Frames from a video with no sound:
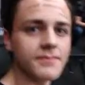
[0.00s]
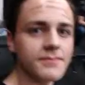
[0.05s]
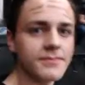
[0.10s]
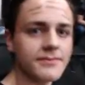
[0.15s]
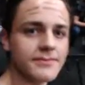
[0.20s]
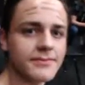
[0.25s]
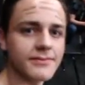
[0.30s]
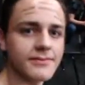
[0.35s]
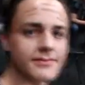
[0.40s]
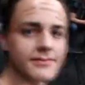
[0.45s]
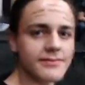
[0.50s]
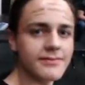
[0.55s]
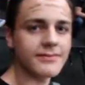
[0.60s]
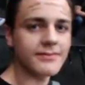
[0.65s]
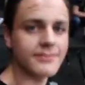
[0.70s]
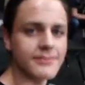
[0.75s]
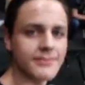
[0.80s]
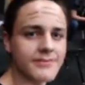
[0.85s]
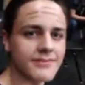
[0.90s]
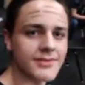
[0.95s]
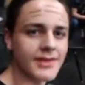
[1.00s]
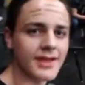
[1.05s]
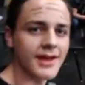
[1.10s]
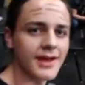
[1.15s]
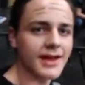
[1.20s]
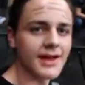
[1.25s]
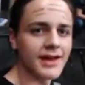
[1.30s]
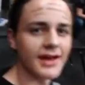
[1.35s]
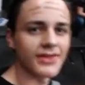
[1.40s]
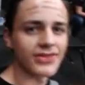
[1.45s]
Favorite song in the
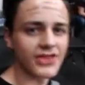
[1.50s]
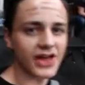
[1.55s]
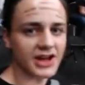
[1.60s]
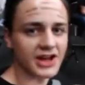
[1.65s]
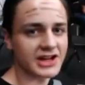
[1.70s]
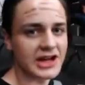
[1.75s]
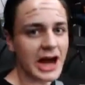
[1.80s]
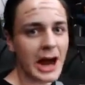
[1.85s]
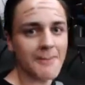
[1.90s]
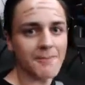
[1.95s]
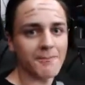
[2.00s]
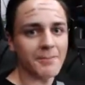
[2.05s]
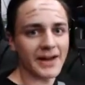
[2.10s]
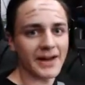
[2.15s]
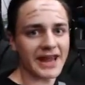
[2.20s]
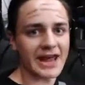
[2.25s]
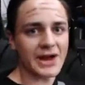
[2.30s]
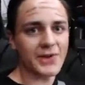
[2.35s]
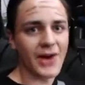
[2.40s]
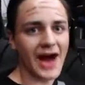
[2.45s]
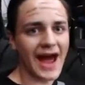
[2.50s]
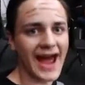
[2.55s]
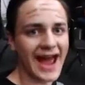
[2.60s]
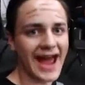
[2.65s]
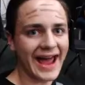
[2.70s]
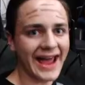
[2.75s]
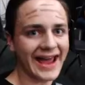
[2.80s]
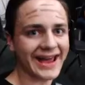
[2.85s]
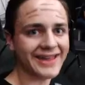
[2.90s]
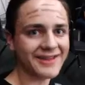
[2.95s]
show. The Company
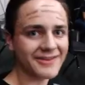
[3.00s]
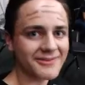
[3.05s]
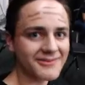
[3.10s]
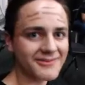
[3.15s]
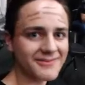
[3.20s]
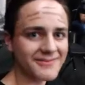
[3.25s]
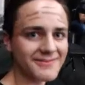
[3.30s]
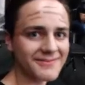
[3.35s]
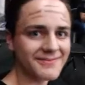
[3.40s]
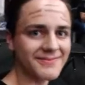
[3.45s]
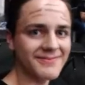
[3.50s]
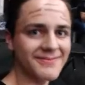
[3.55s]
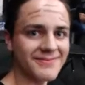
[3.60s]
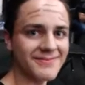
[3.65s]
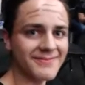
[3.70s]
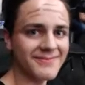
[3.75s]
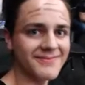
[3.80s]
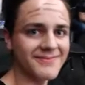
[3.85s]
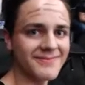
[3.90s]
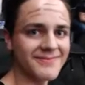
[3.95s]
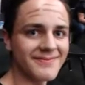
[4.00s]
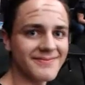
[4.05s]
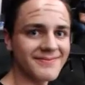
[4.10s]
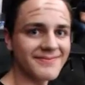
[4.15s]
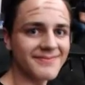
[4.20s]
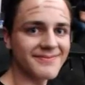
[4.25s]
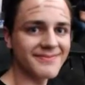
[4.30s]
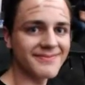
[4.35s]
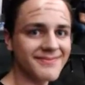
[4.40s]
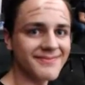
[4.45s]
Way.
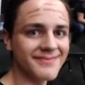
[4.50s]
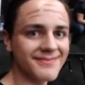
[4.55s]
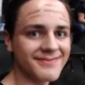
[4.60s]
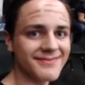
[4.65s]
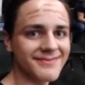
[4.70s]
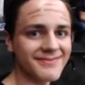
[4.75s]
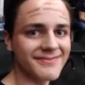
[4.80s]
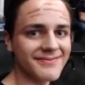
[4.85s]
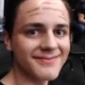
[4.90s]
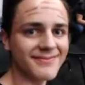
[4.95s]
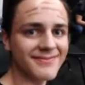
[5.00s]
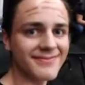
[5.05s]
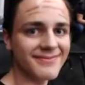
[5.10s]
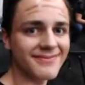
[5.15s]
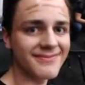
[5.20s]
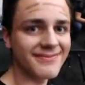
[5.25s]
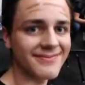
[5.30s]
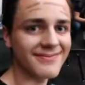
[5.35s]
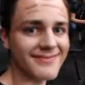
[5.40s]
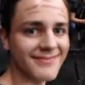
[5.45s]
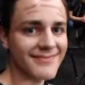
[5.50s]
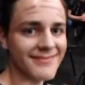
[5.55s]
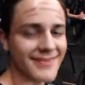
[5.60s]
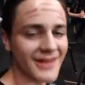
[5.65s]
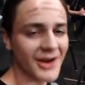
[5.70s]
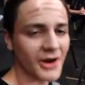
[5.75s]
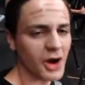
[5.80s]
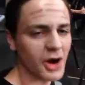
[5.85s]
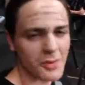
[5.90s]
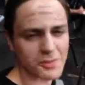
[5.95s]
How did I know?
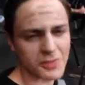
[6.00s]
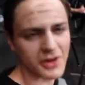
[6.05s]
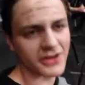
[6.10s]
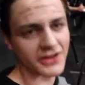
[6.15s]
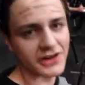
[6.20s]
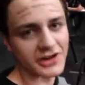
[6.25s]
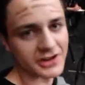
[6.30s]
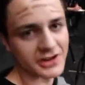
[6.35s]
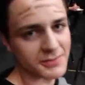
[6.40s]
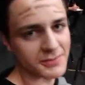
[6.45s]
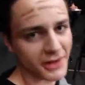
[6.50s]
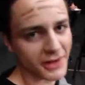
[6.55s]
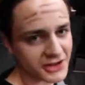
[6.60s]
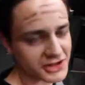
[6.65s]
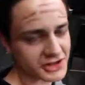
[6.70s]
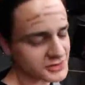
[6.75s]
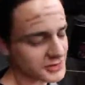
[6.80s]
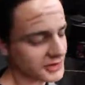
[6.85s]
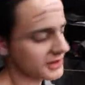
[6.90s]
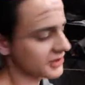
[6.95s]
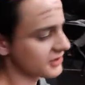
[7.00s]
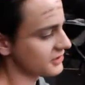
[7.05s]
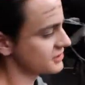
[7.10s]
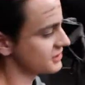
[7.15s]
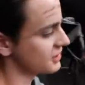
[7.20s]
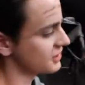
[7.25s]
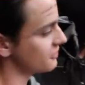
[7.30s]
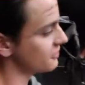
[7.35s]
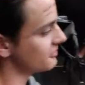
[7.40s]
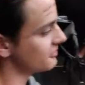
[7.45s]
Oh, Brotherhood. Brotherhood's really good too.